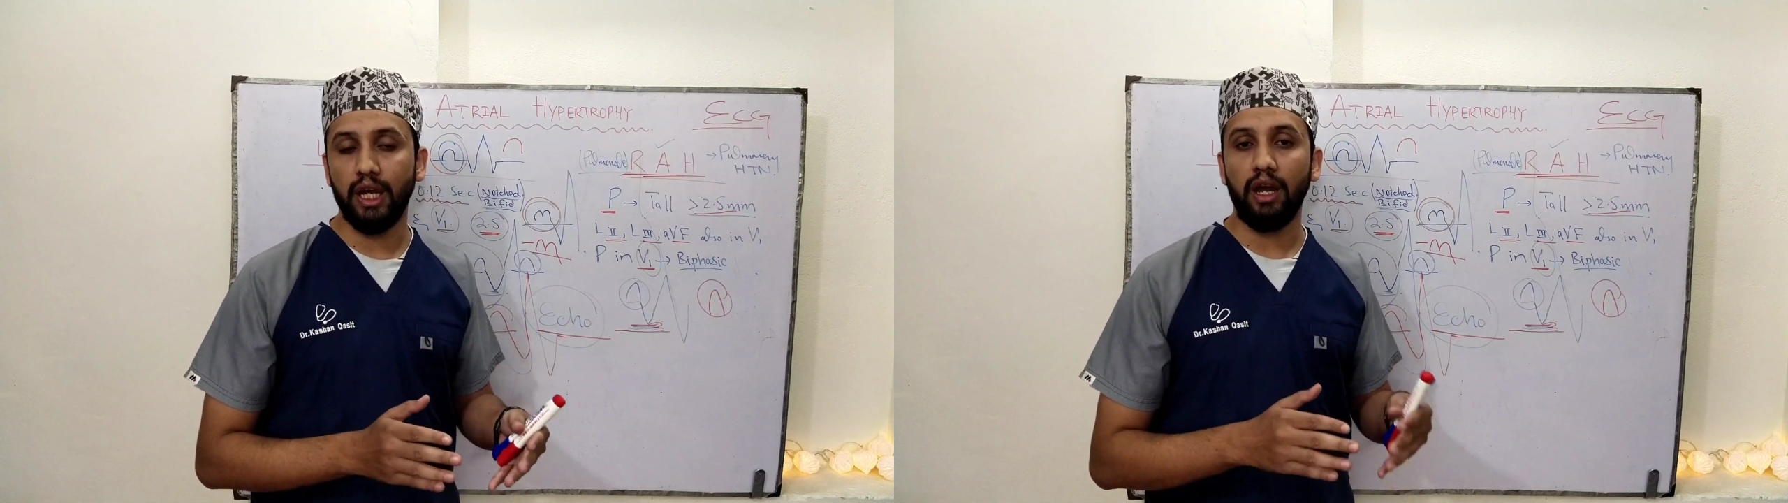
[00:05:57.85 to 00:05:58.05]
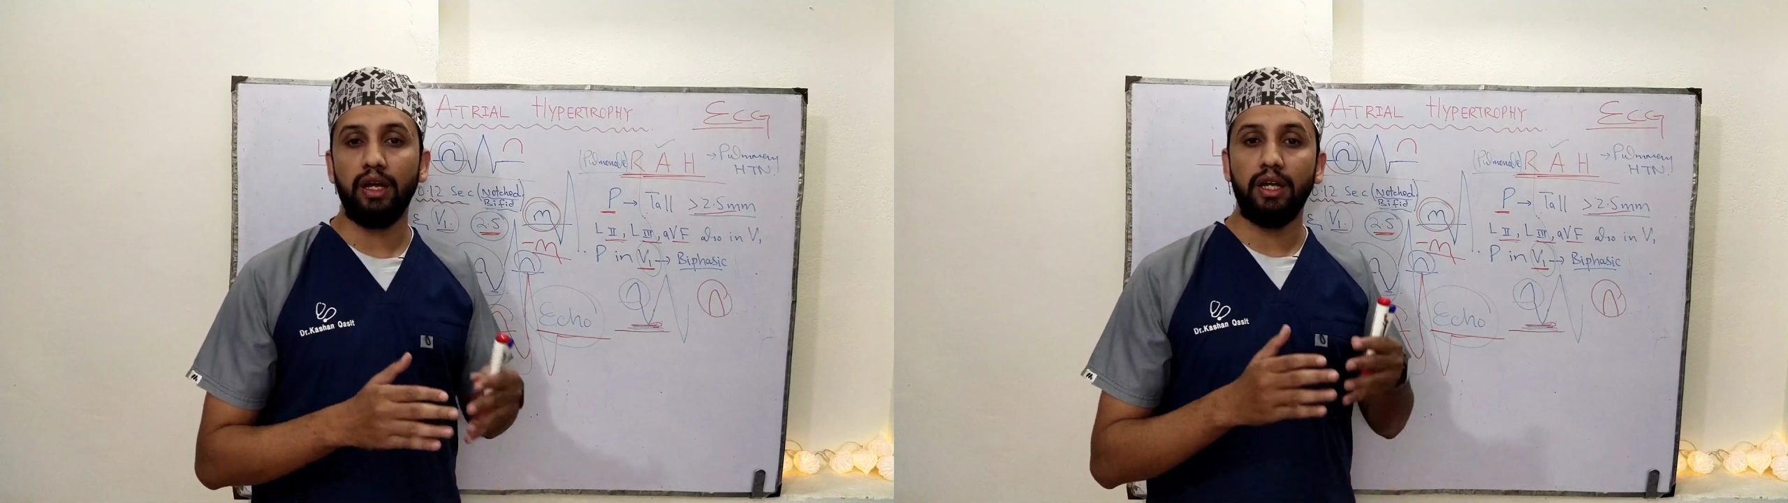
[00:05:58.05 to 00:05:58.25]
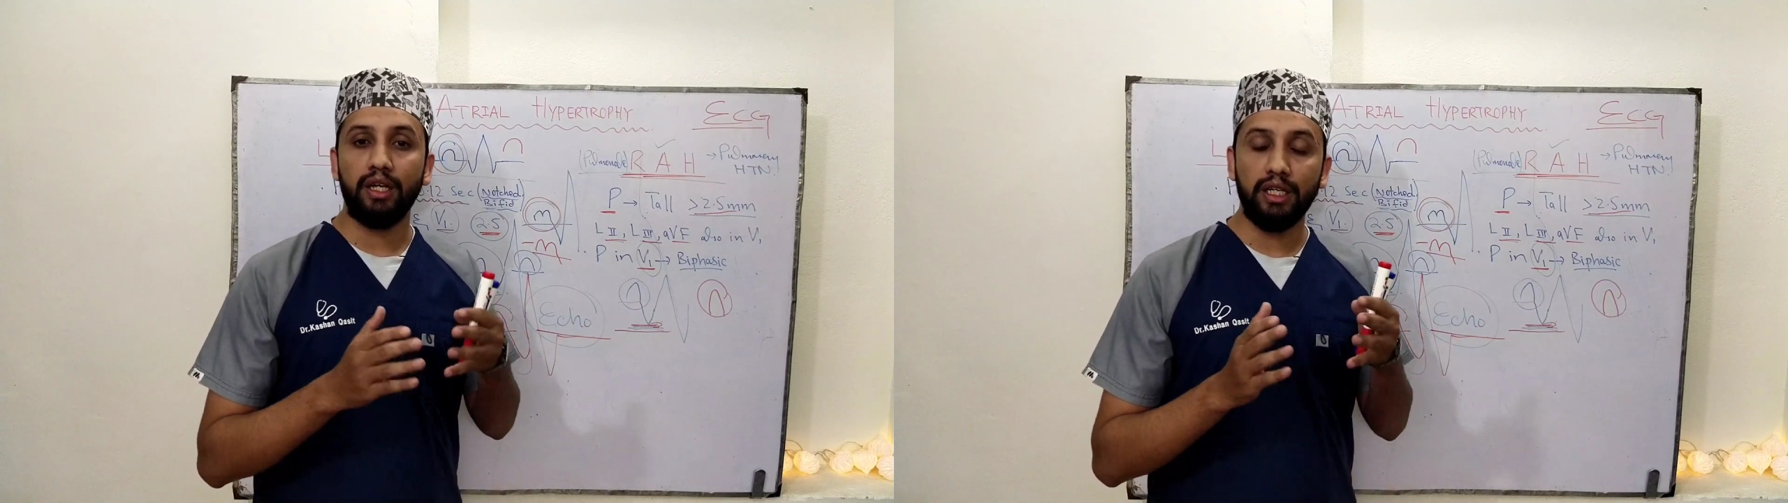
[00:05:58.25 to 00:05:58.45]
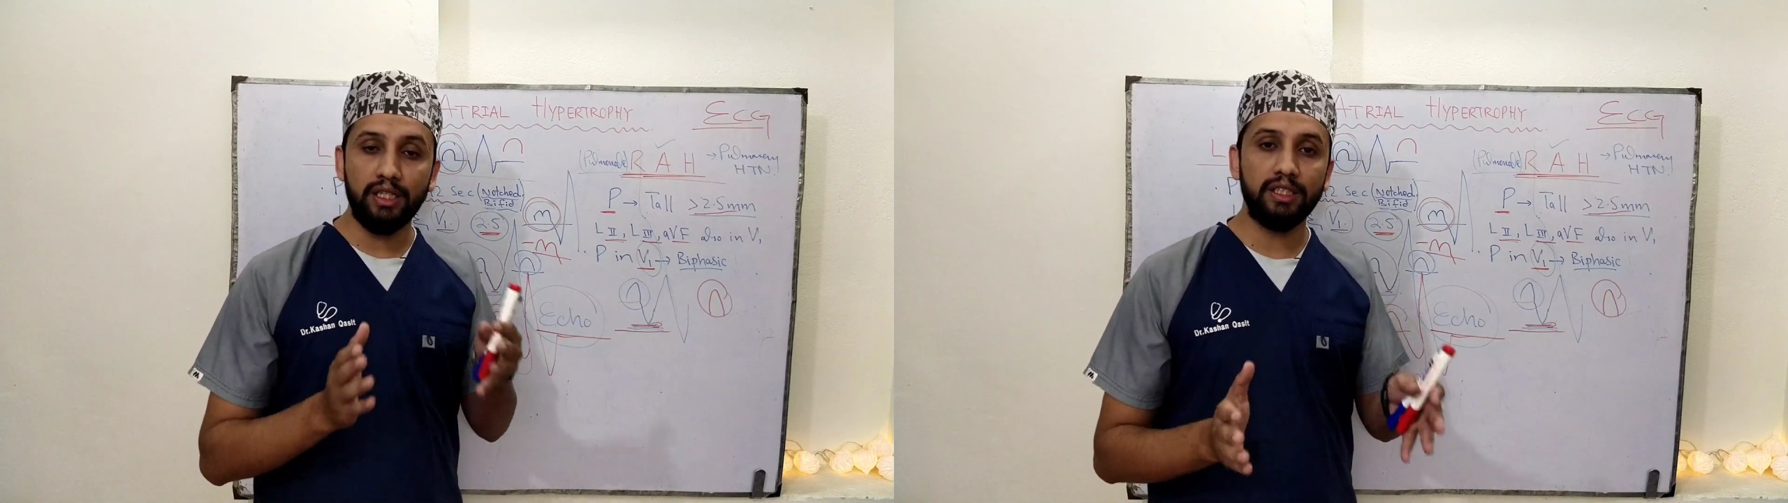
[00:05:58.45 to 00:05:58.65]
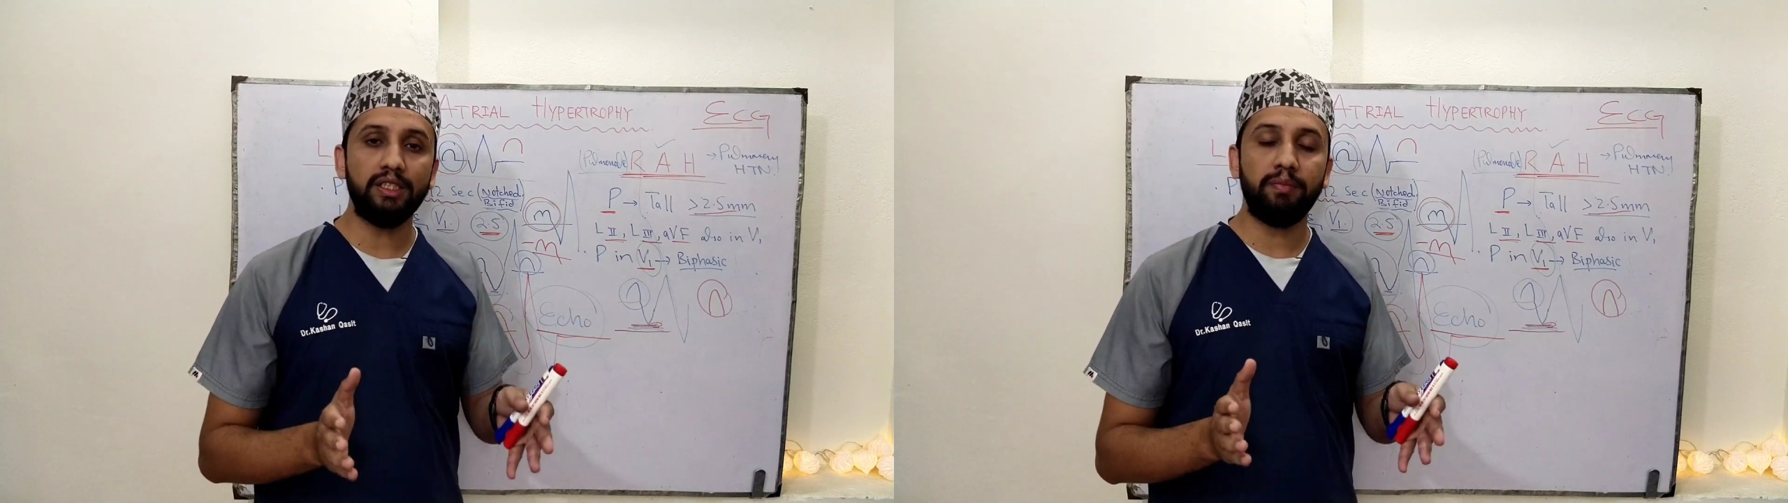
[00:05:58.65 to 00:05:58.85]
the
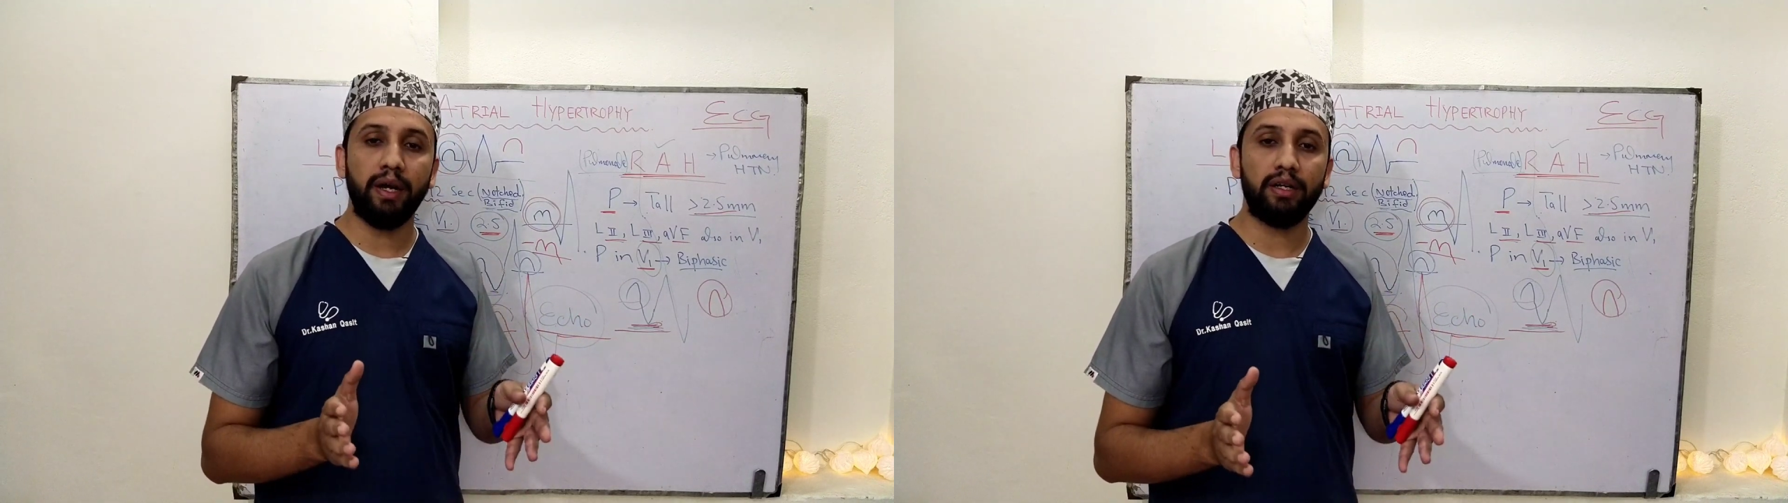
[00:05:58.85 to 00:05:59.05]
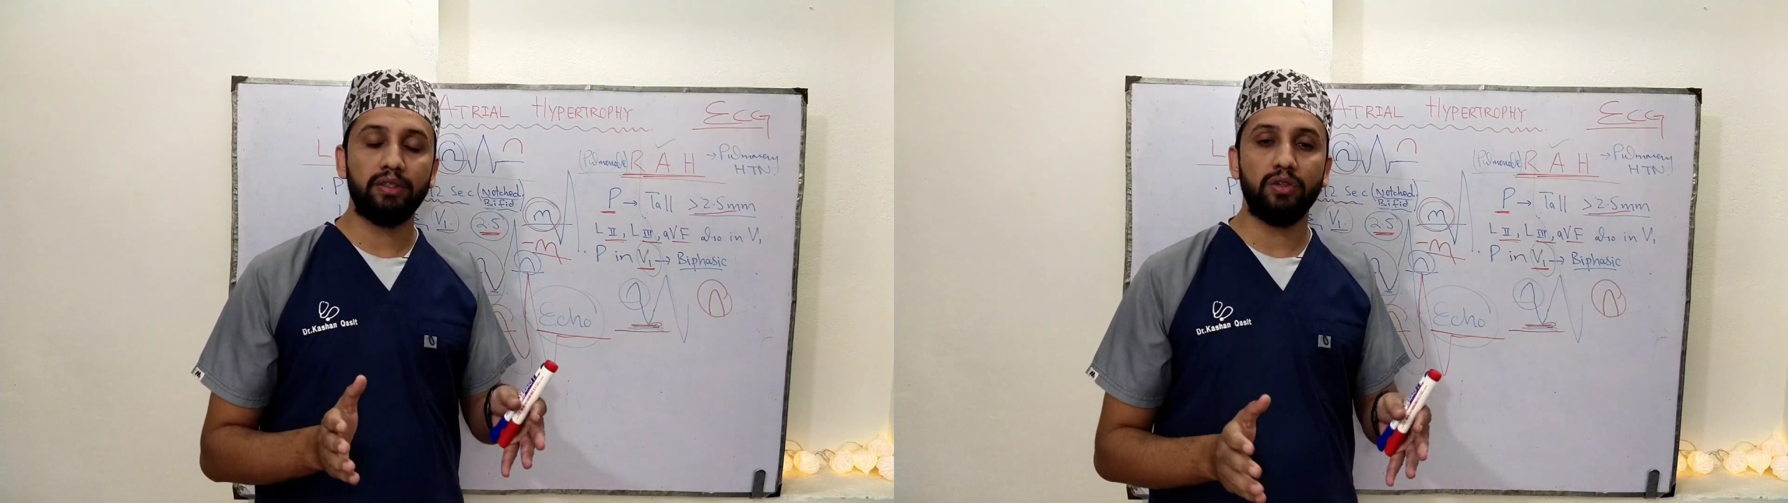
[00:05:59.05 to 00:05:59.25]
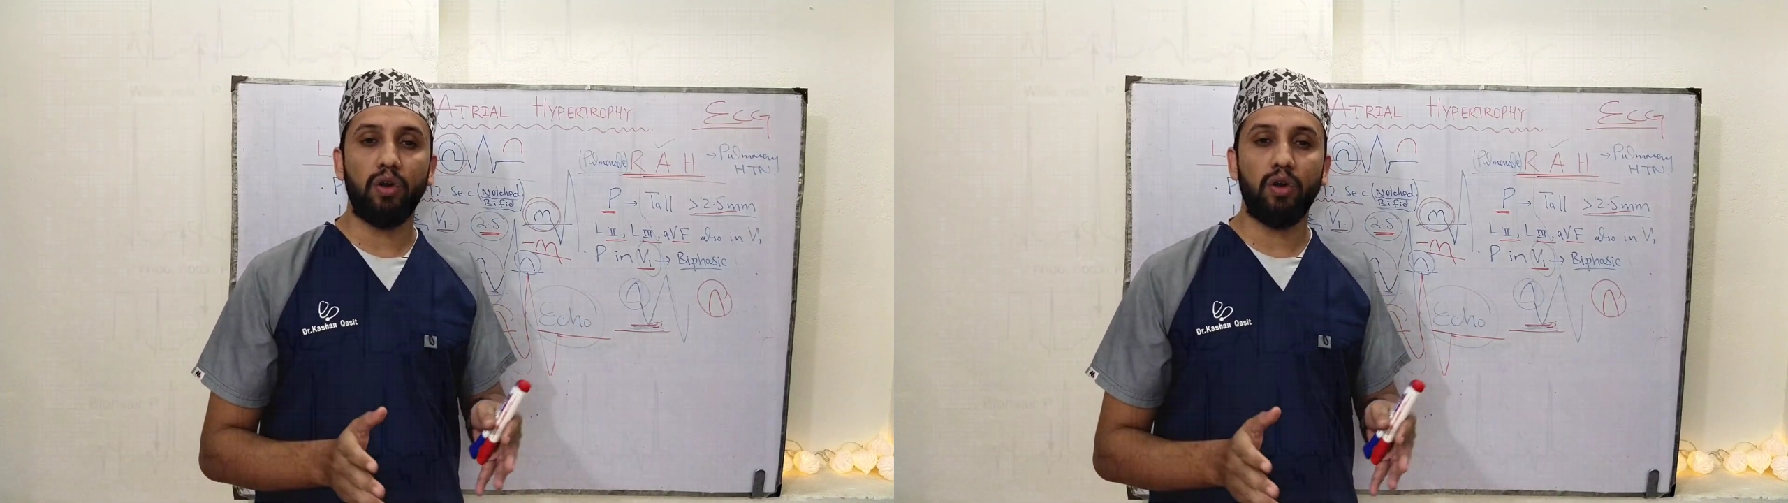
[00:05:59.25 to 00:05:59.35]
ECG patterns